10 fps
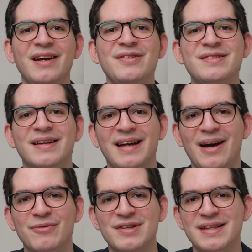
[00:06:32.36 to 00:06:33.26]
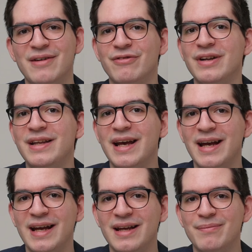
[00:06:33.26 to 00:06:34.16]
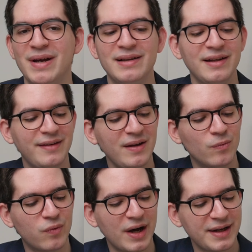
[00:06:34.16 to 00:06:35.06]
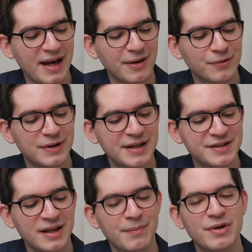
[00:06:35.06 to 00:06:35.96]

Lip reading: use the cameras every day, mainly the wide angle lens,